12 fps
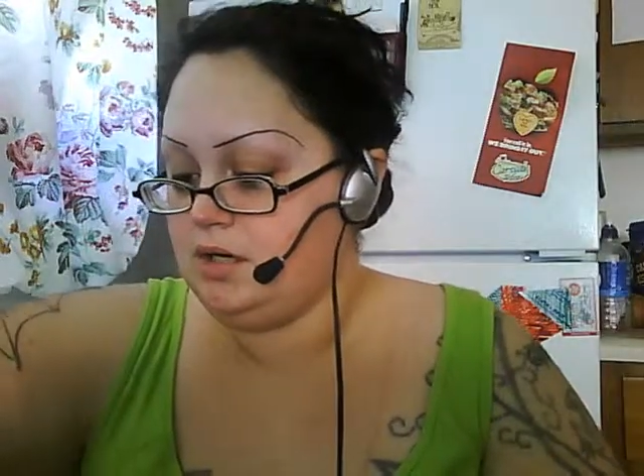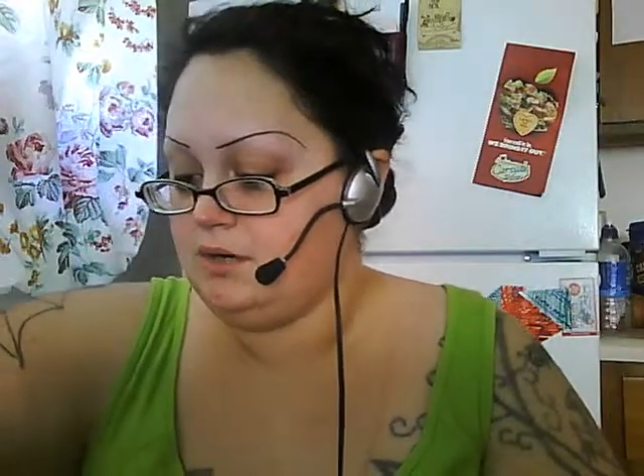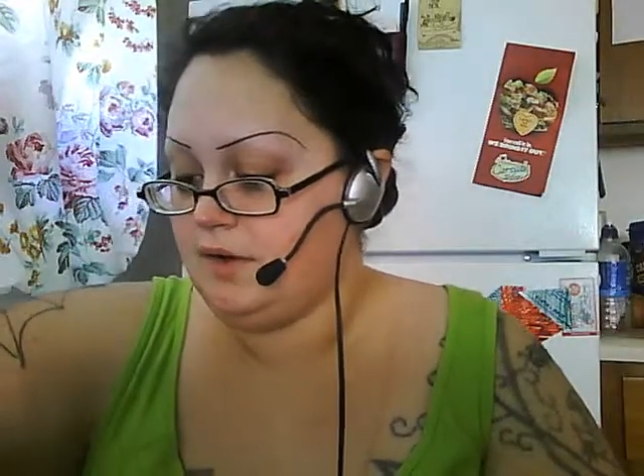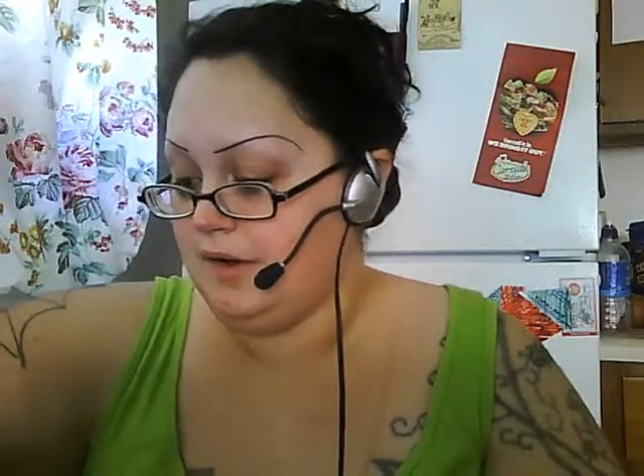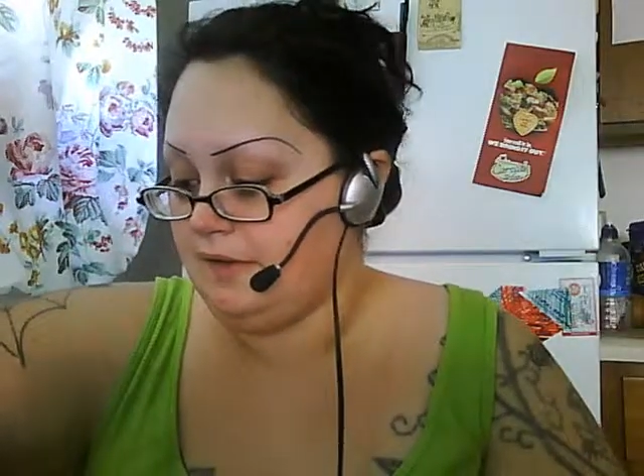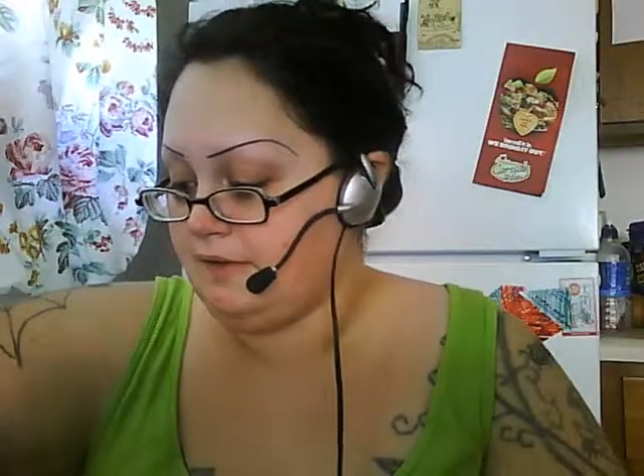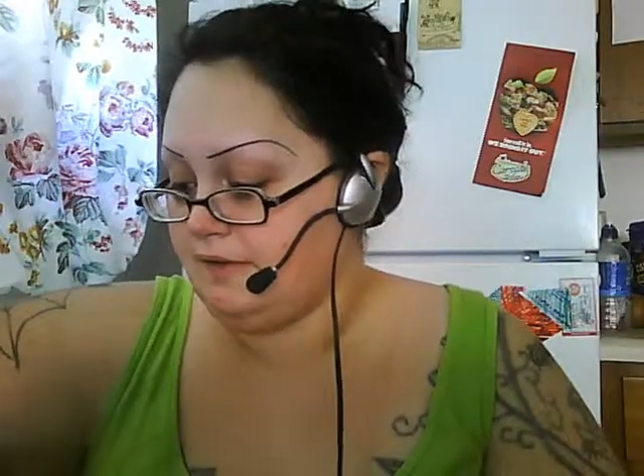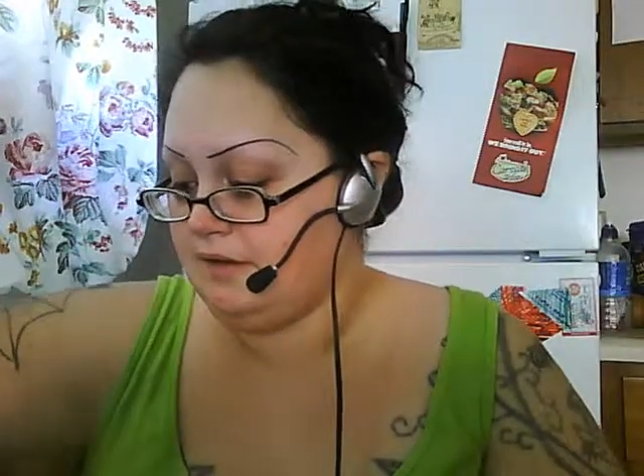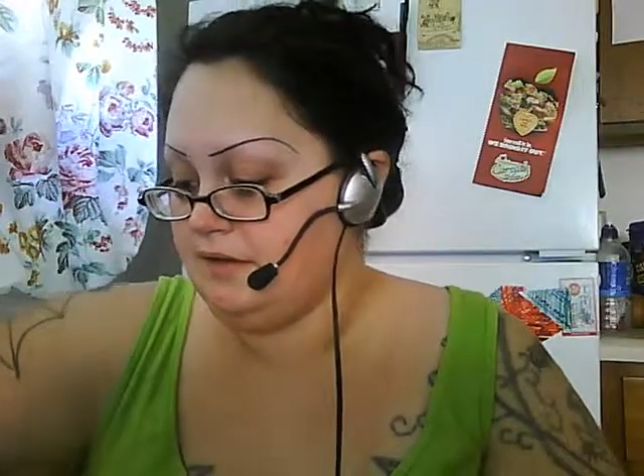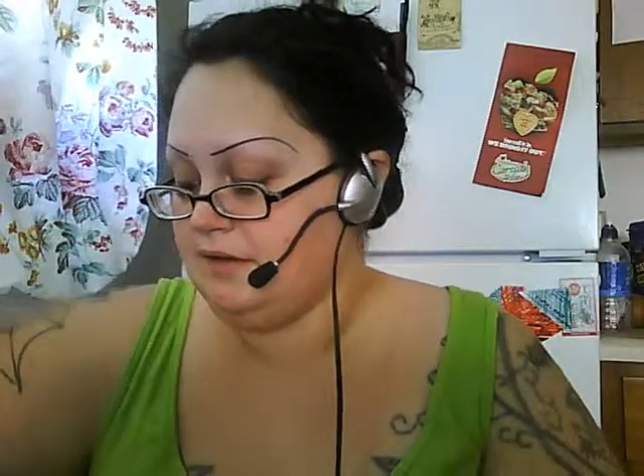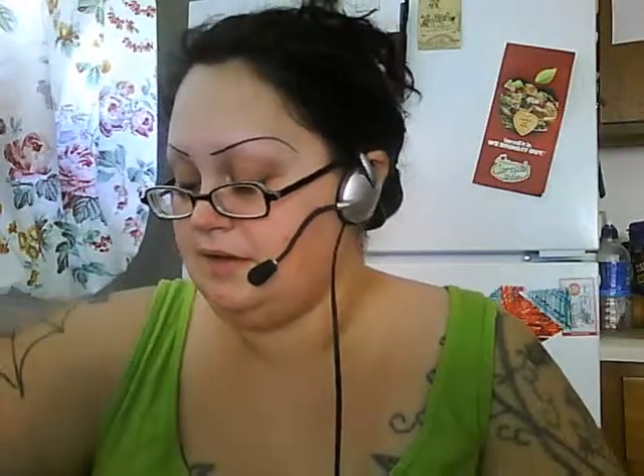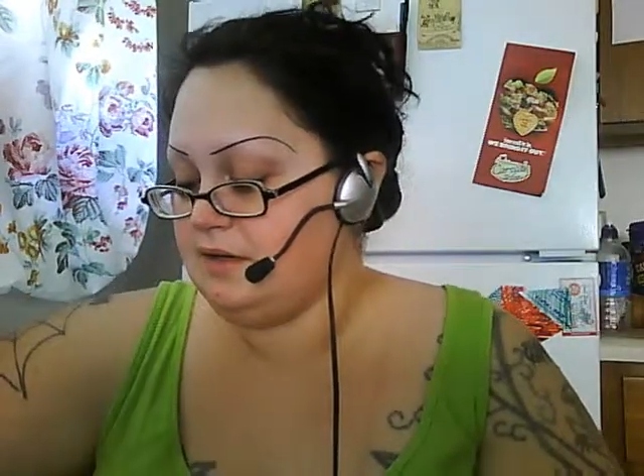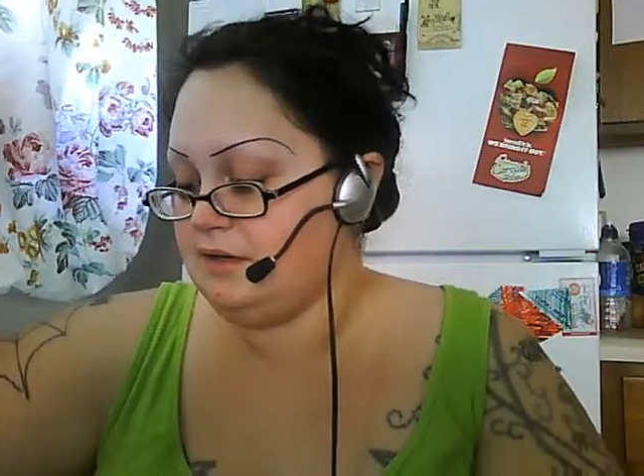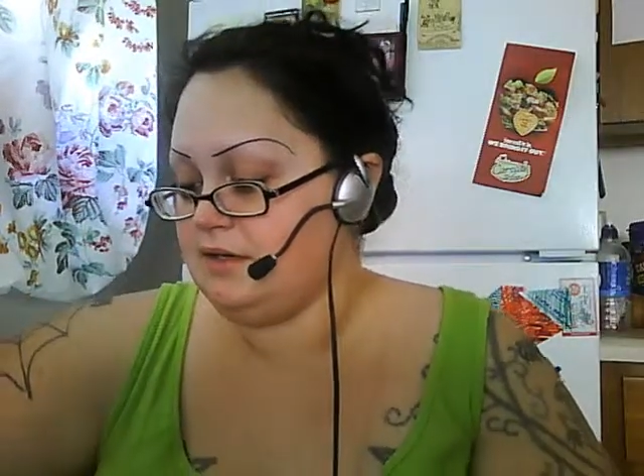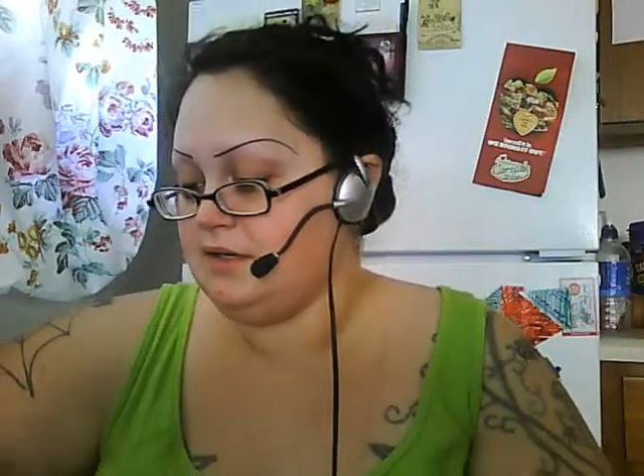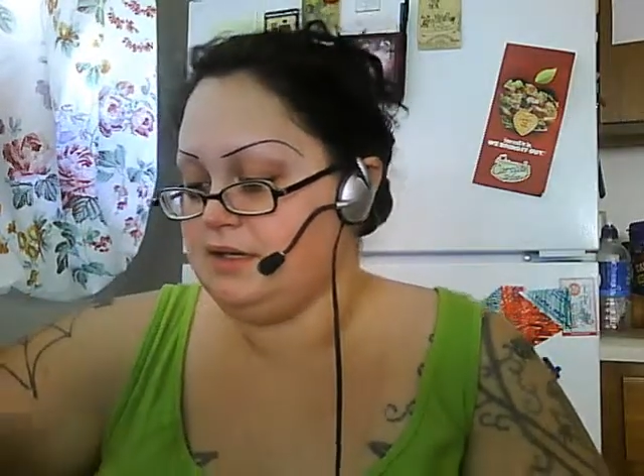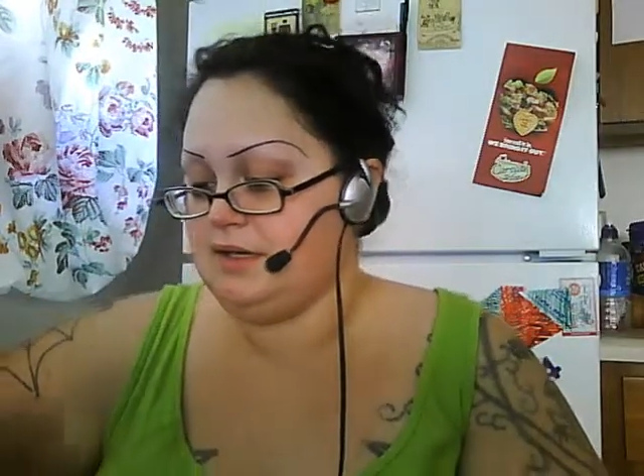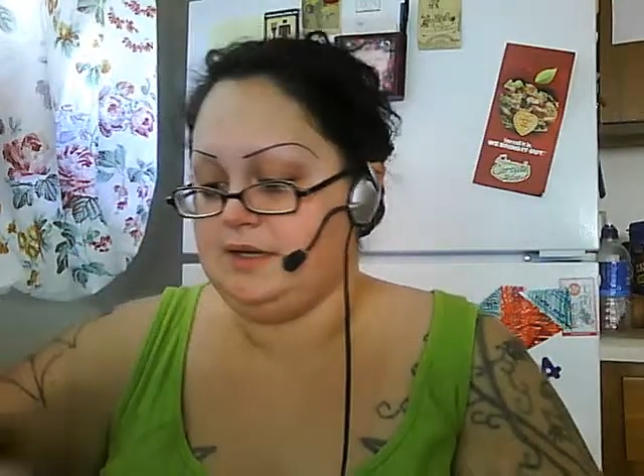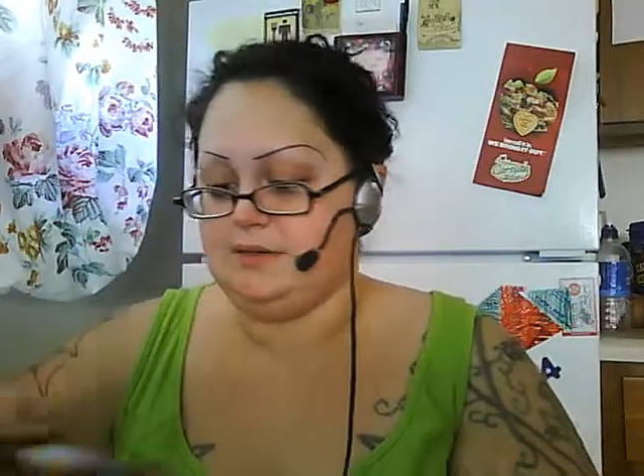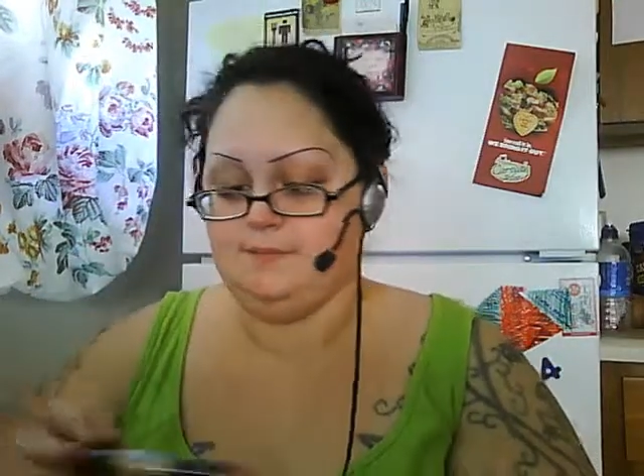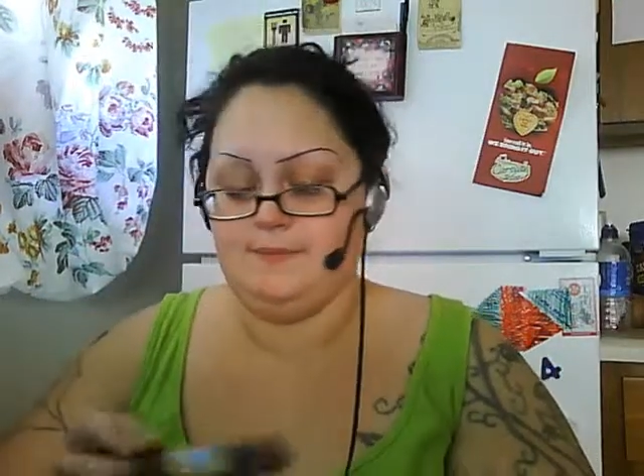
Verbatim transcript: Okay, the second thing you're going to need